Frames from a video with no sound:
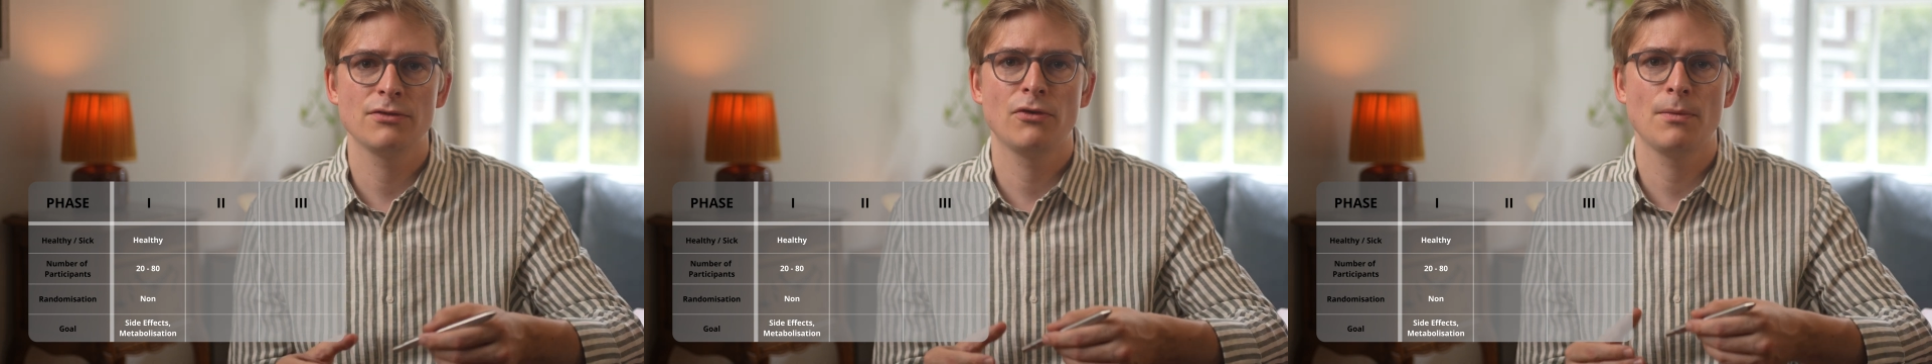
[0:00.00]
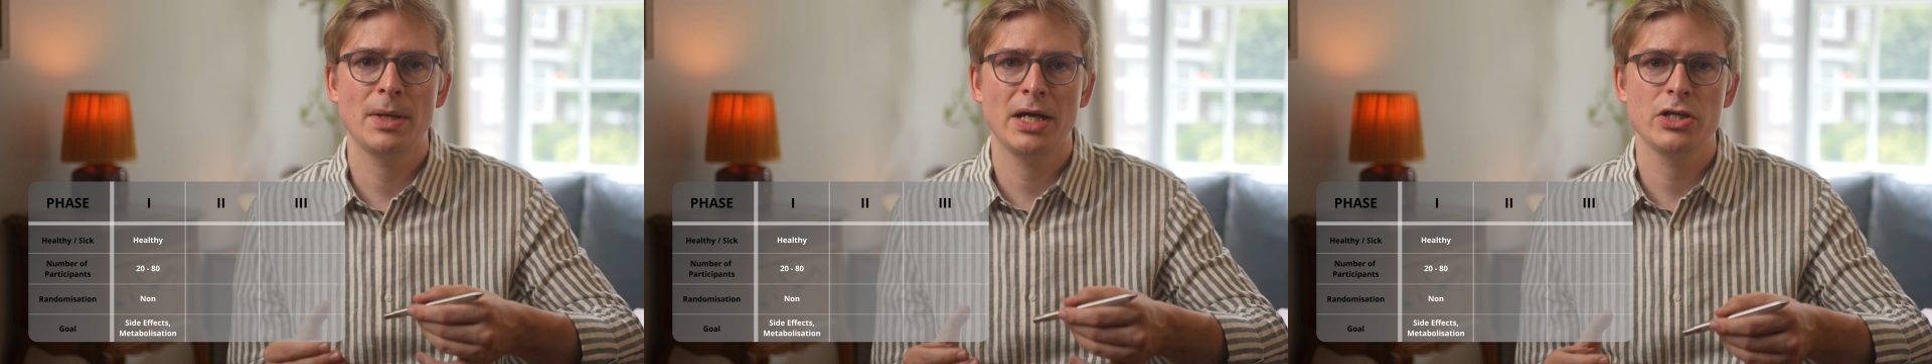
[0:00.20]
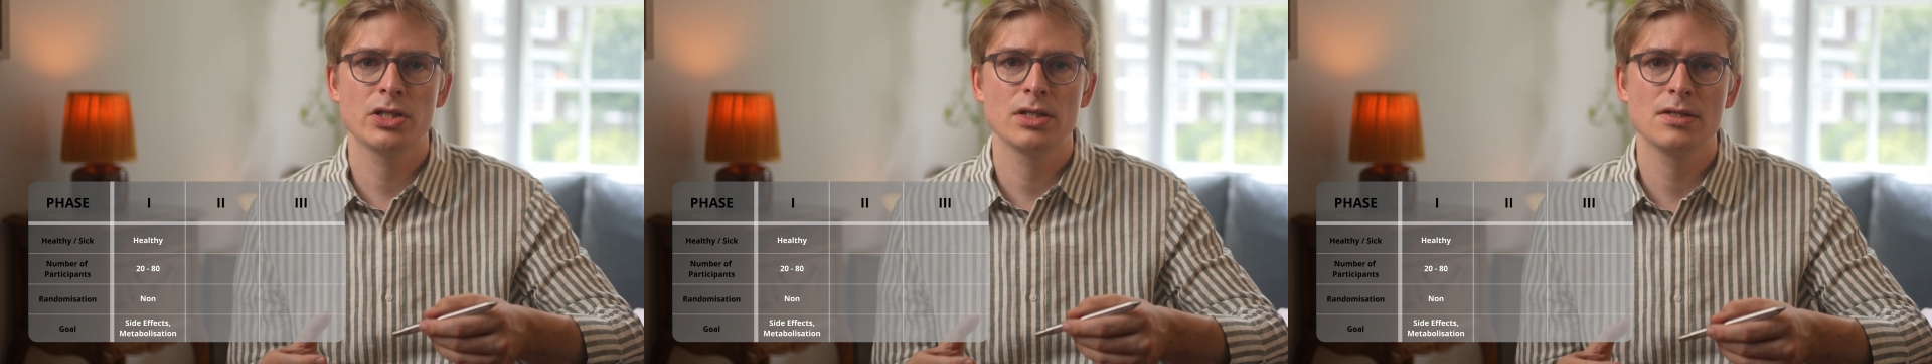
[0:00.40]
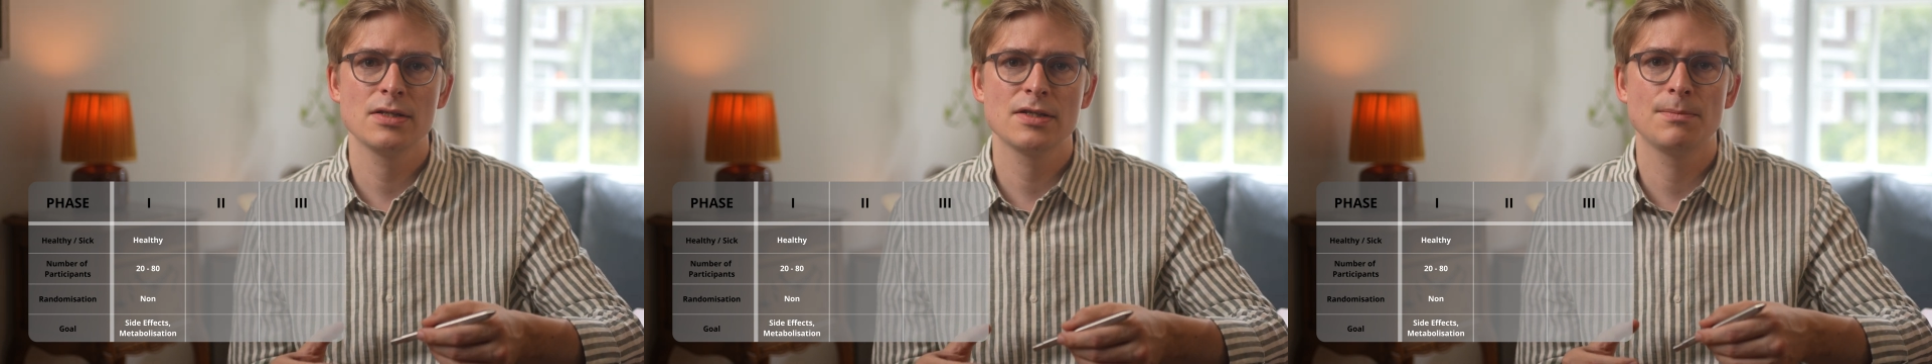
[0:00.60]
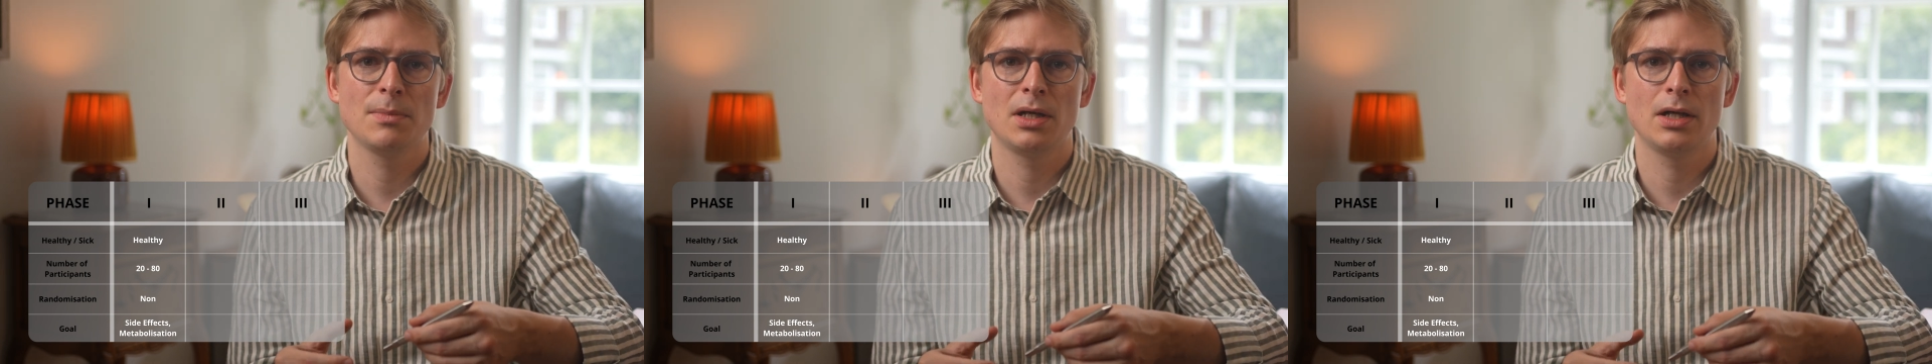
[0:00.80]
for
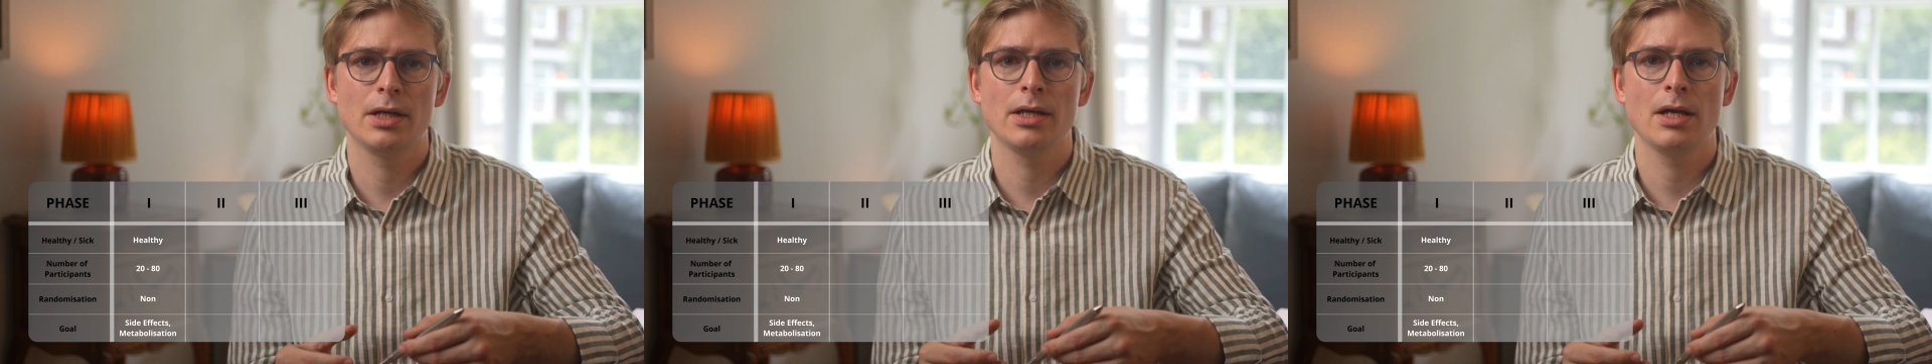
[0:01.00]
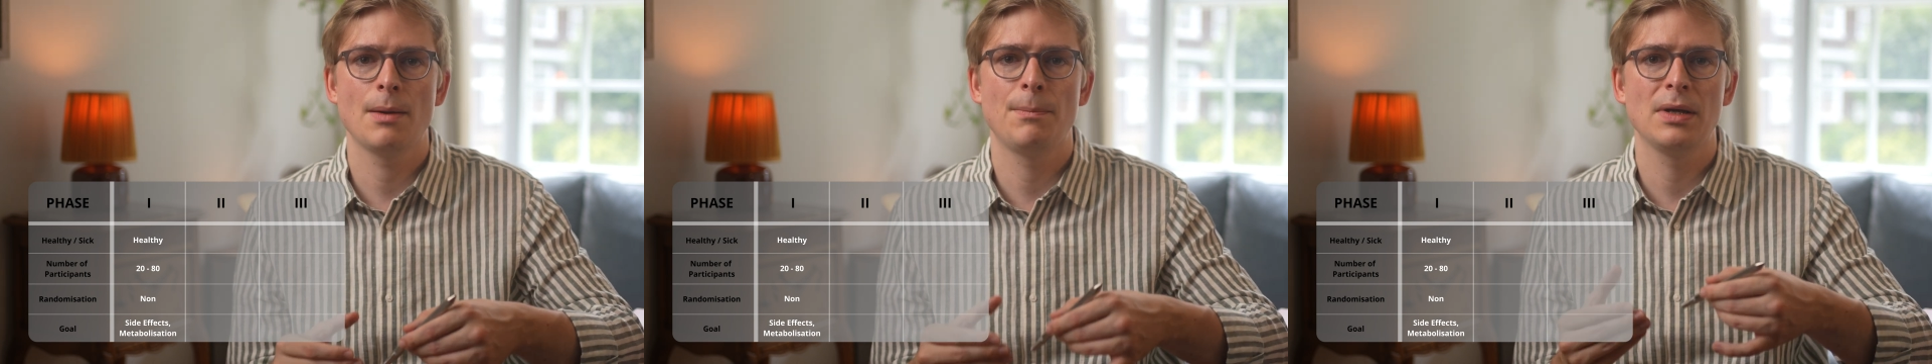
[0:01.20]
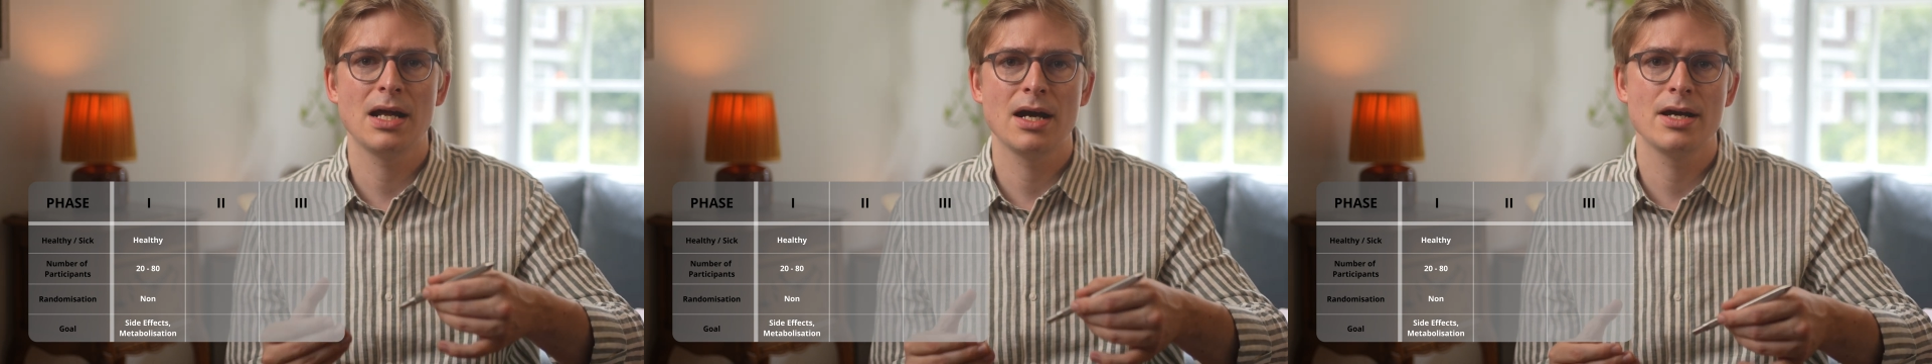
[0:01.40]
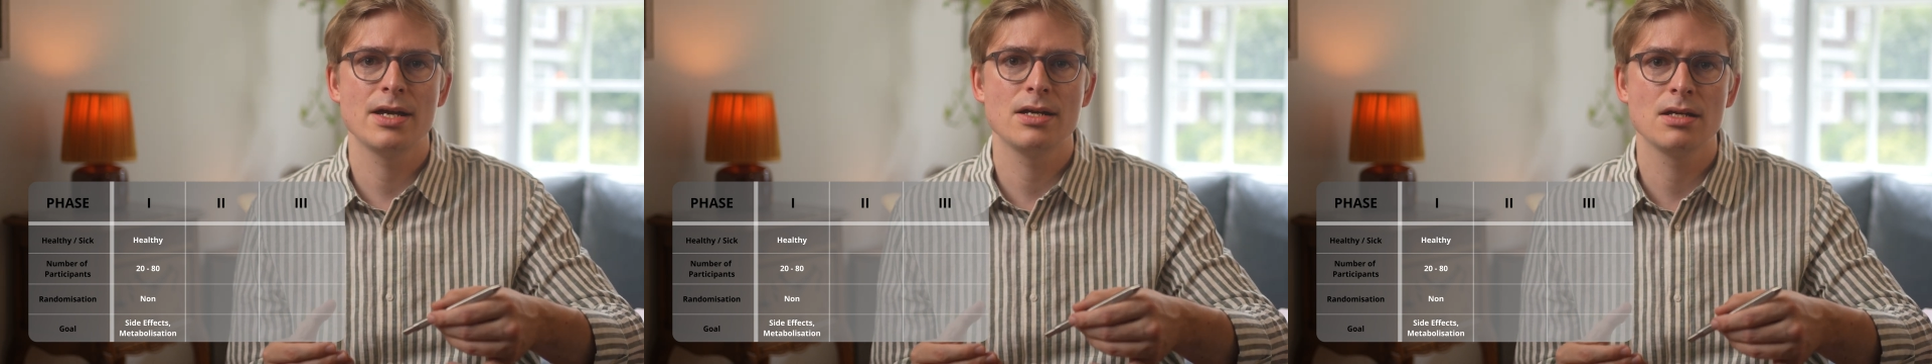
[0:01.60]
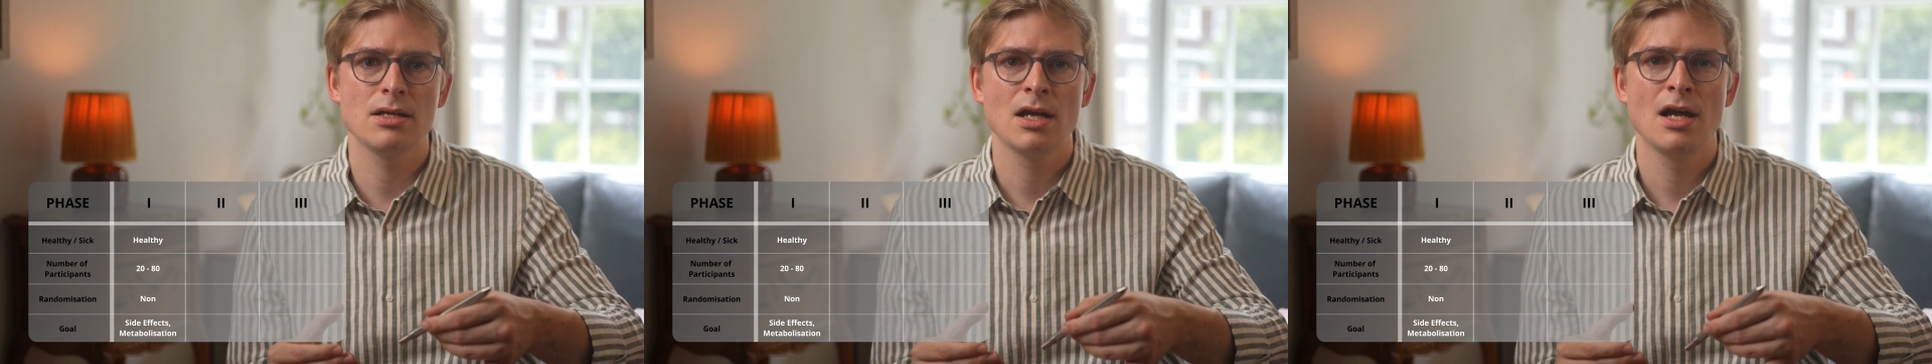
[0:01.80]
patients by
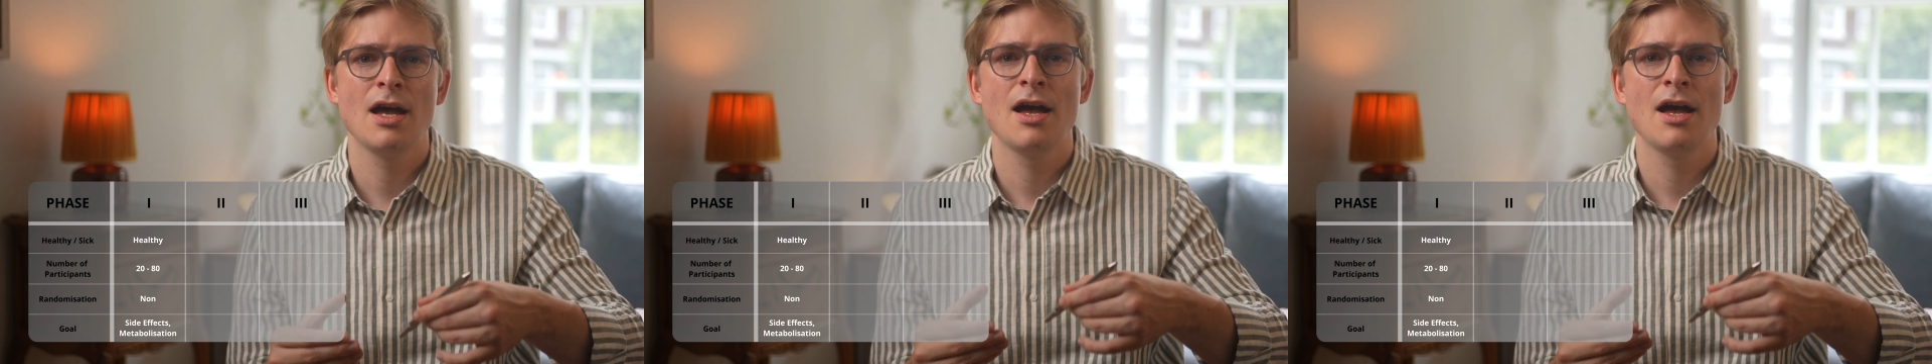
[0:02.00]
applying